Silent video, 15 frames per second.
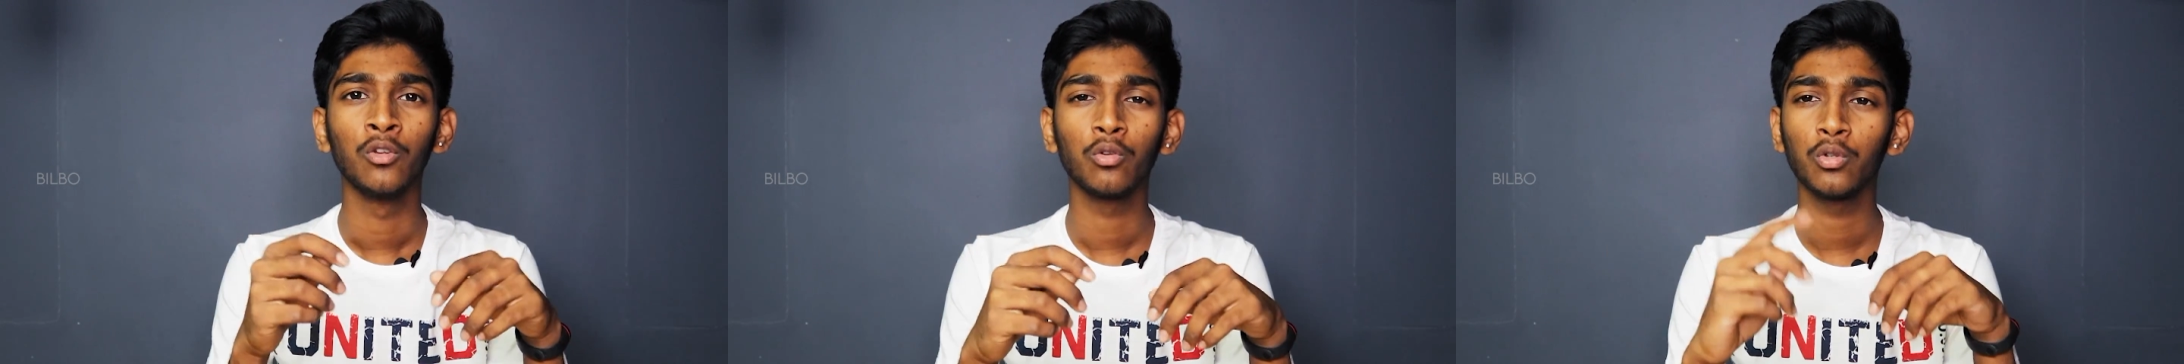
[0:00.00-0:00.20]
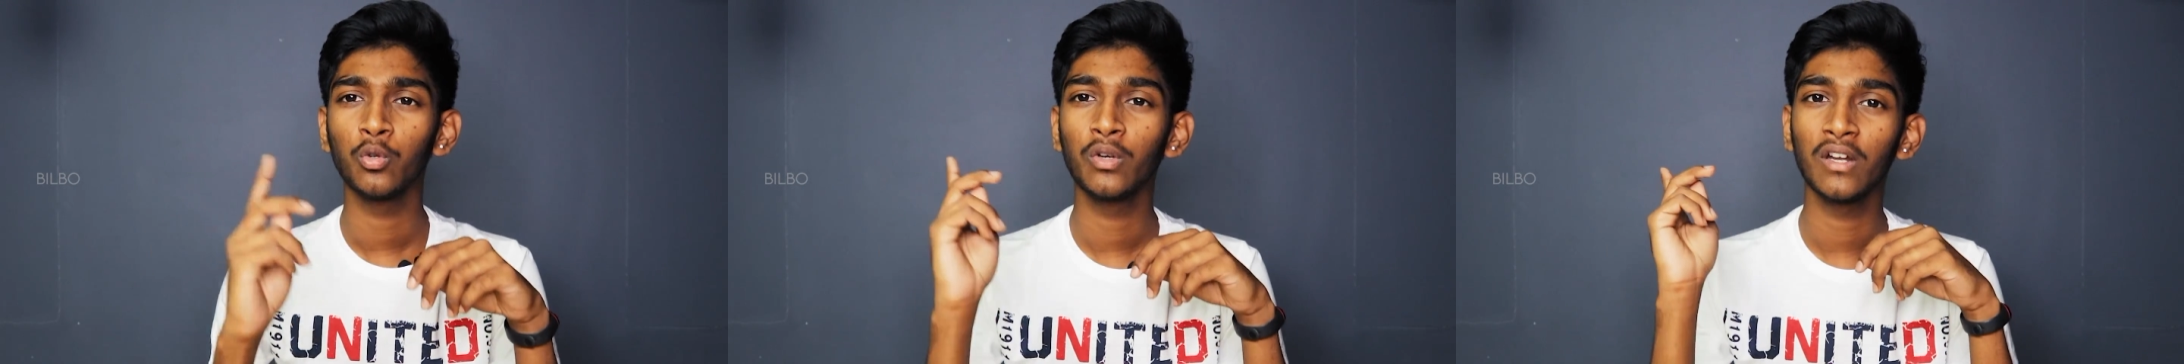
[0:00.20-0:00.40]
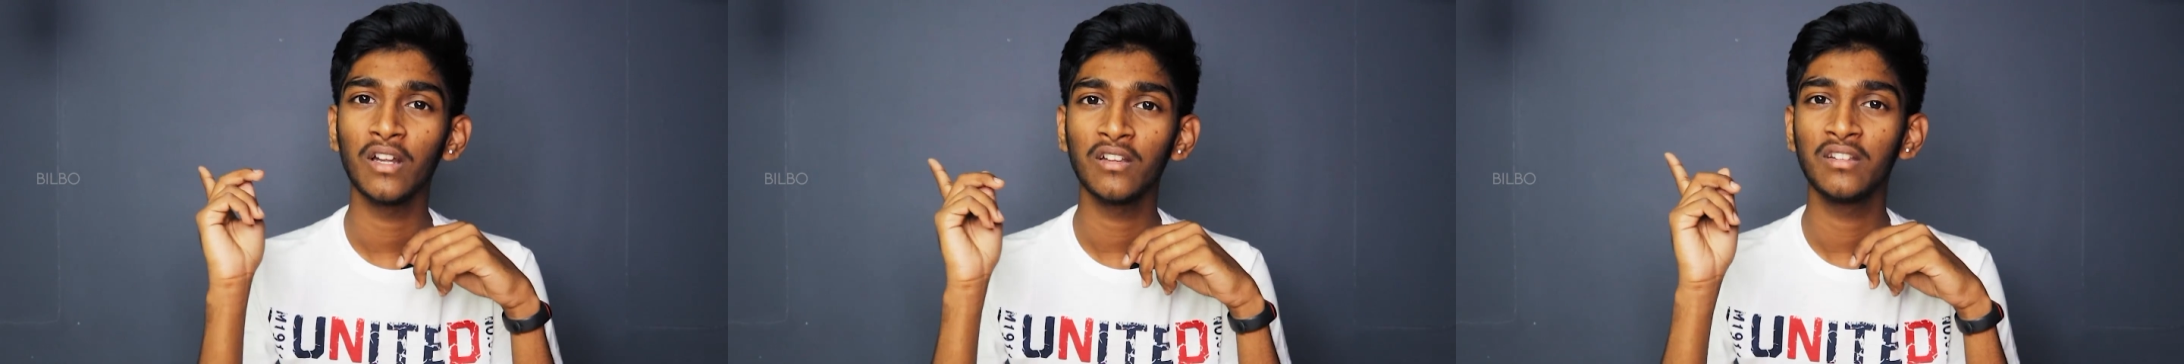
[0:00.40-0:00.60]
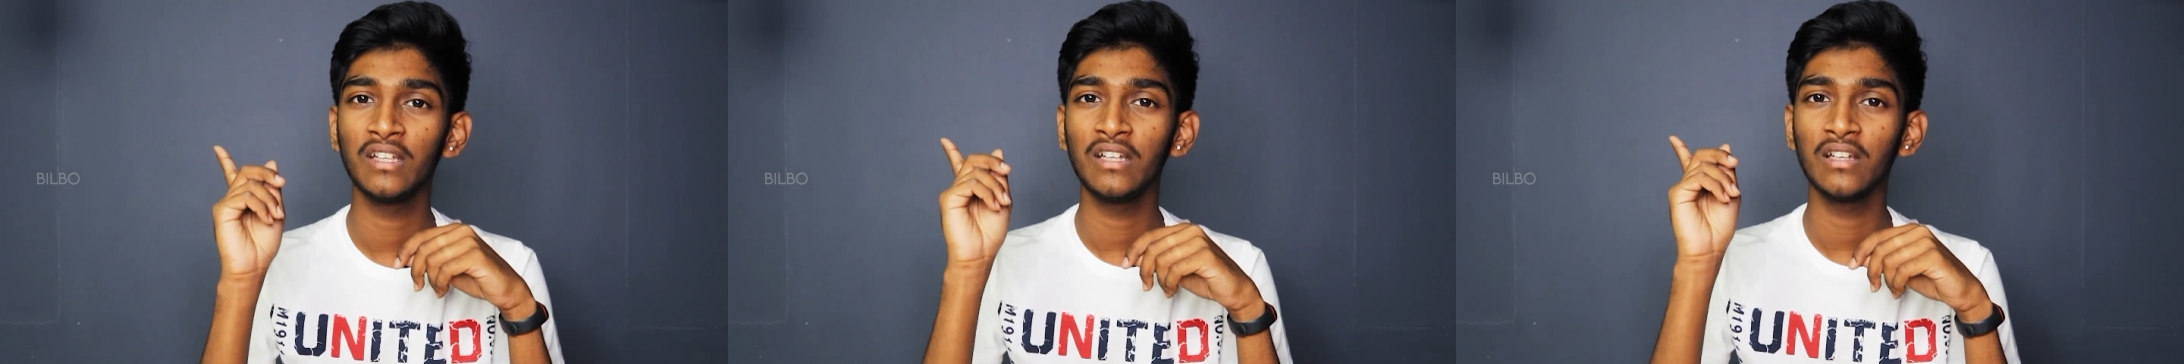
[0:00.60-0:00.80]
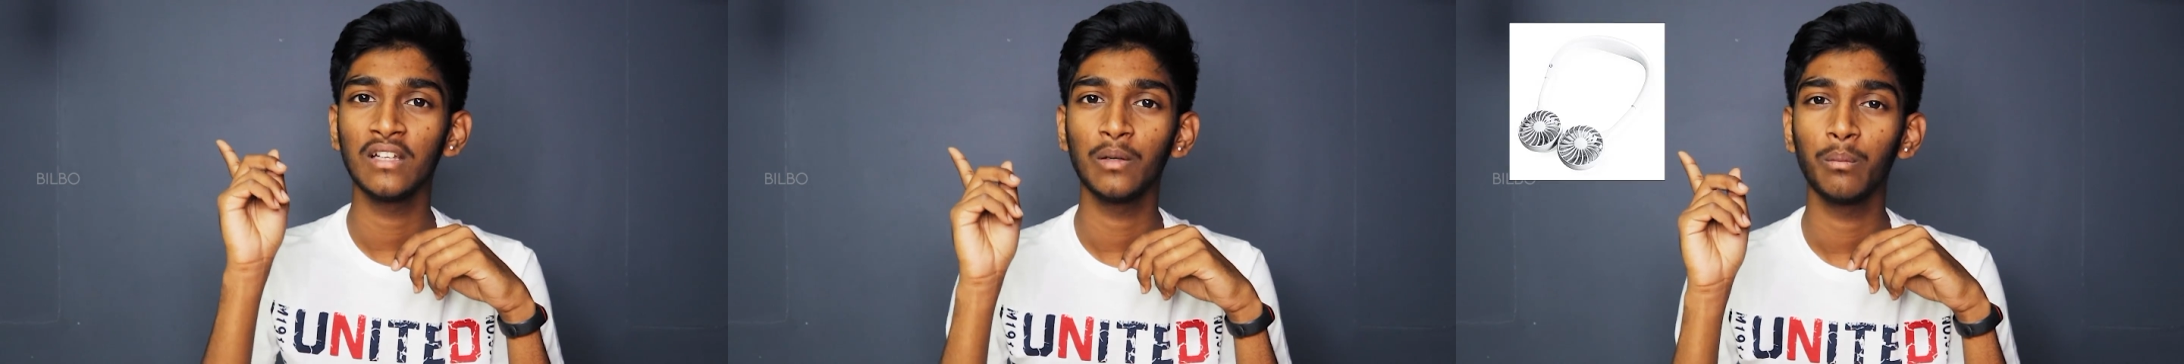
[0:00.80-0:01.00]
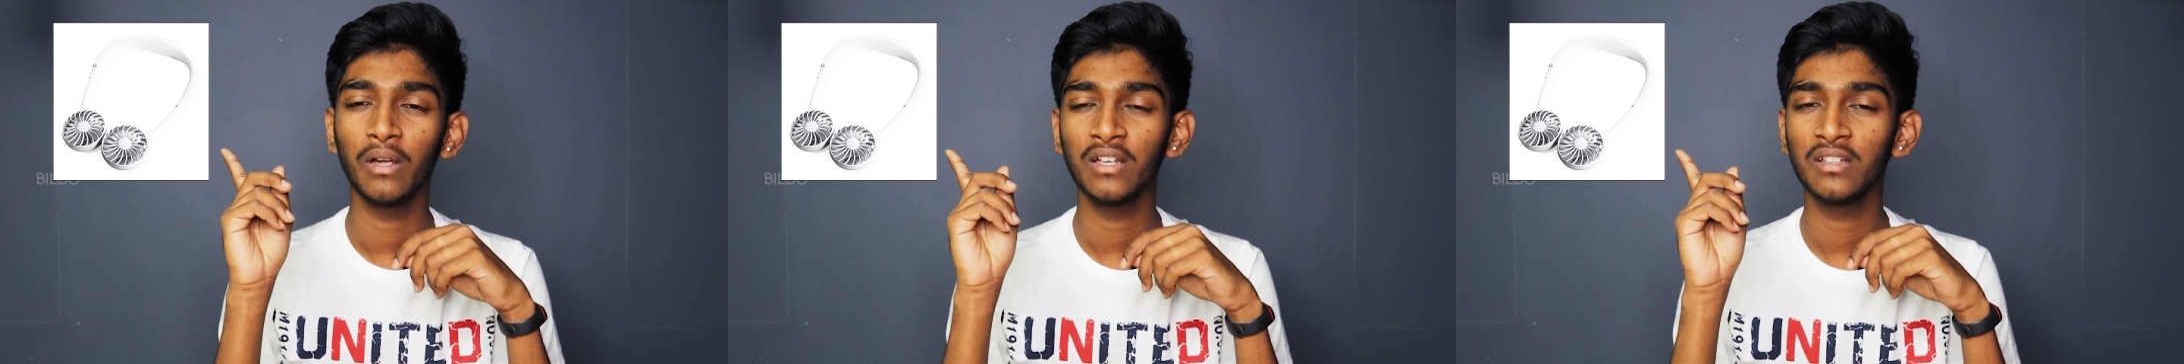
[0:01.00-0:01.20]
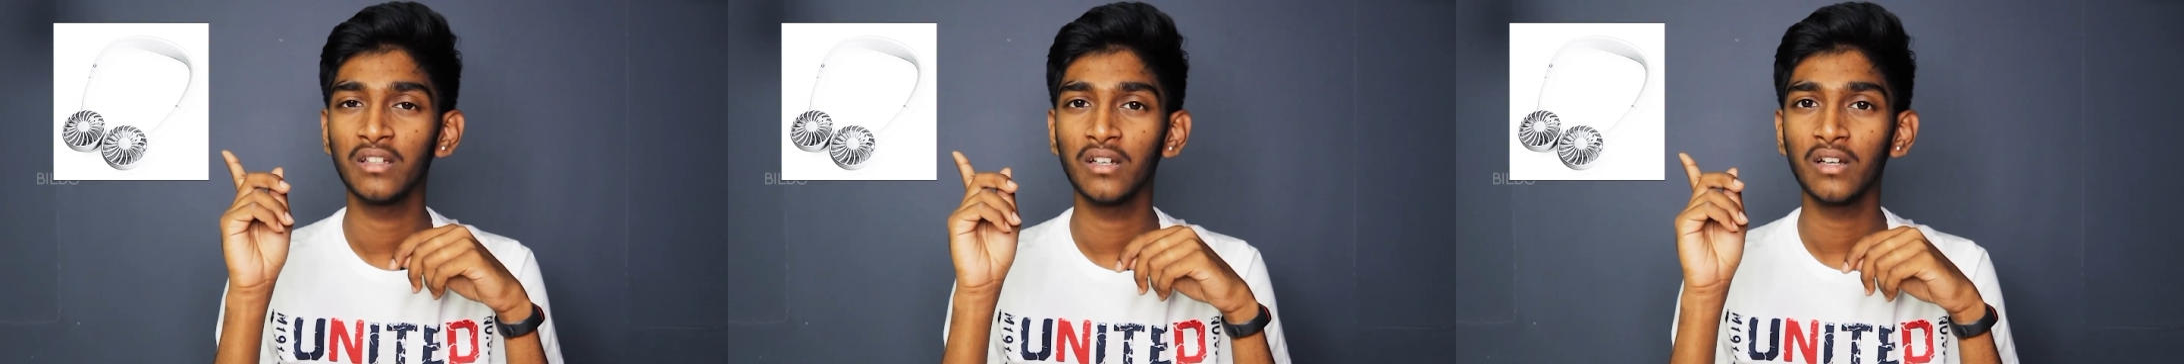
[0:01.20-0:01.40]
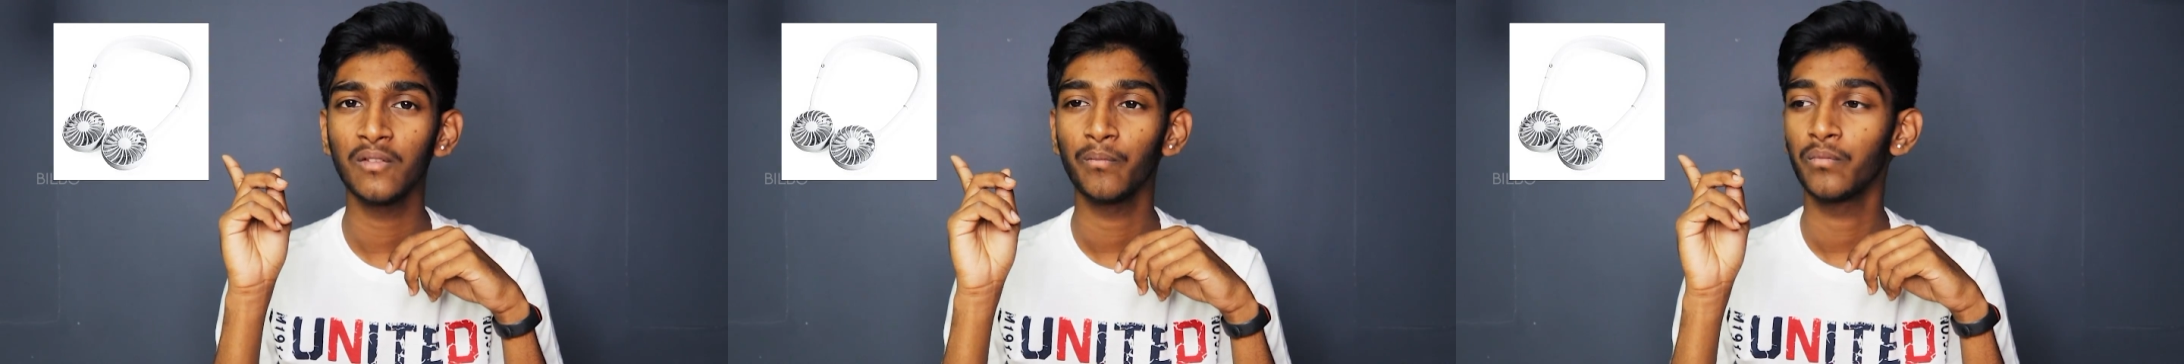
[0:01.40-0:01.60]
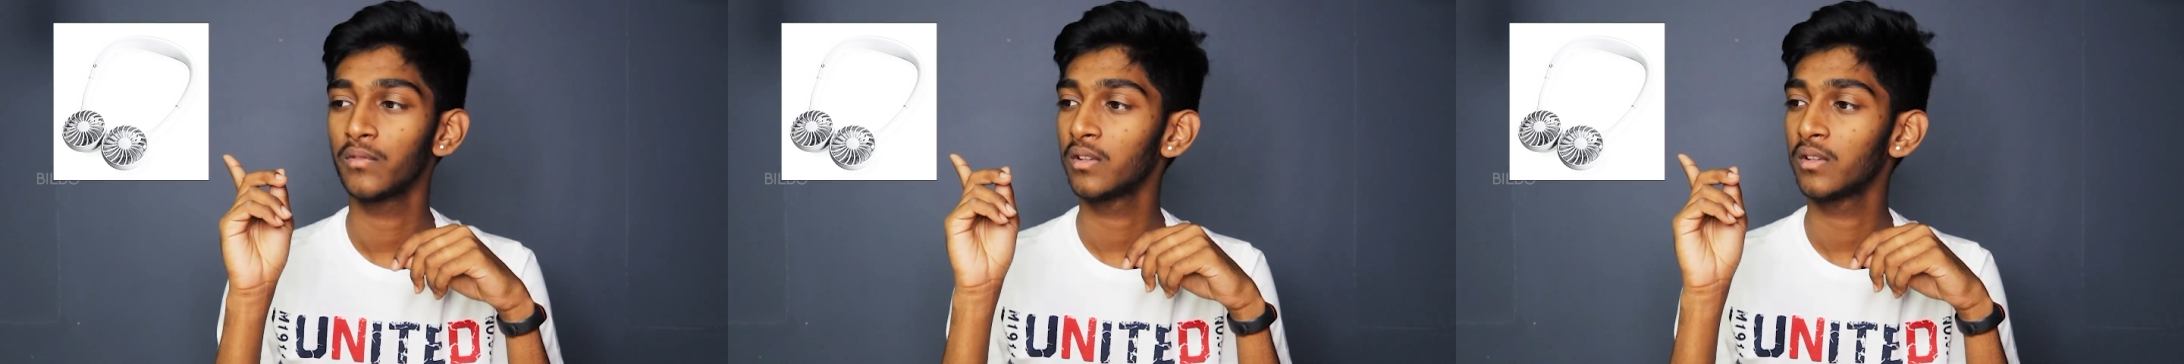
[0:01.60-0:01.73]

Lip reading: So you can have seen an image here.